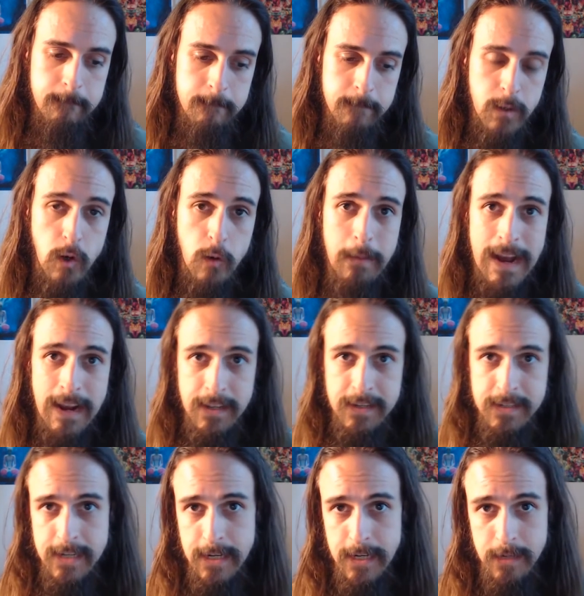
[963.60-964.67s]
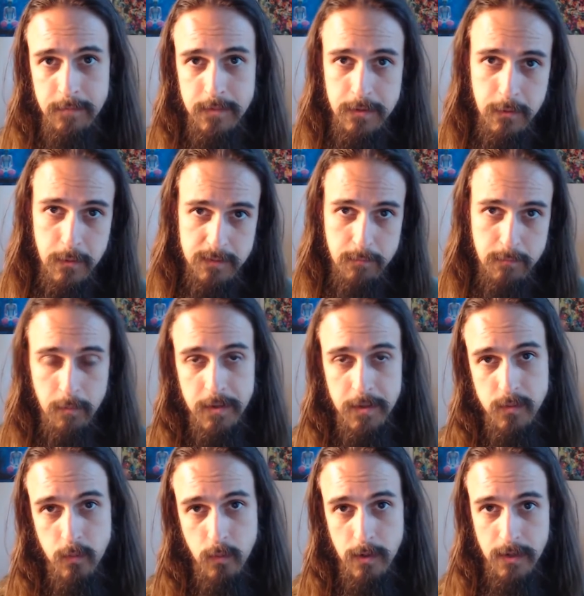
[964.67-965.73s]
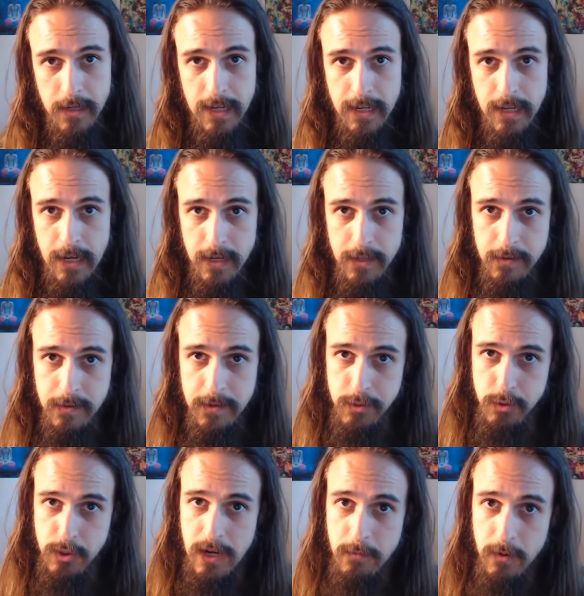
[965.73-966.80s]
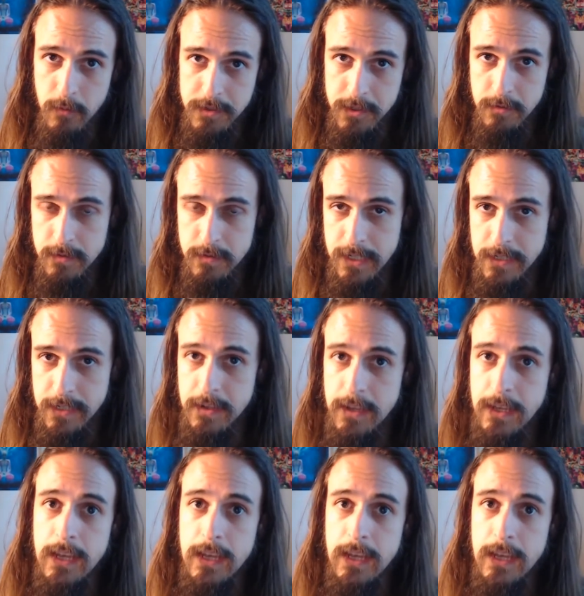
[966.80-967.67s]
go back in time to those moments where the trauma was created,